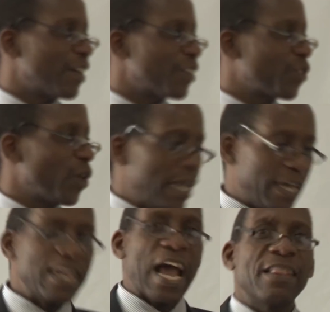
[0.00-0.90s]
So
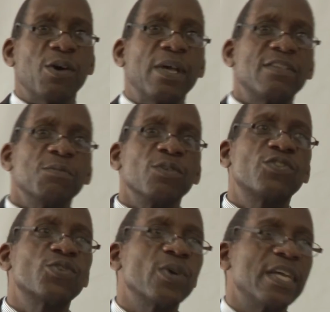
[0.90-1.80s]
in other words,
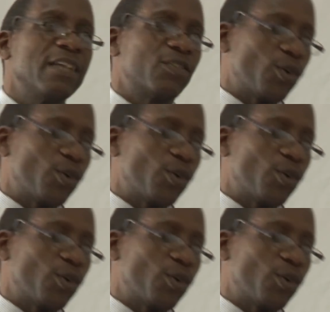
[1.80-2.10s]
Mudzuru is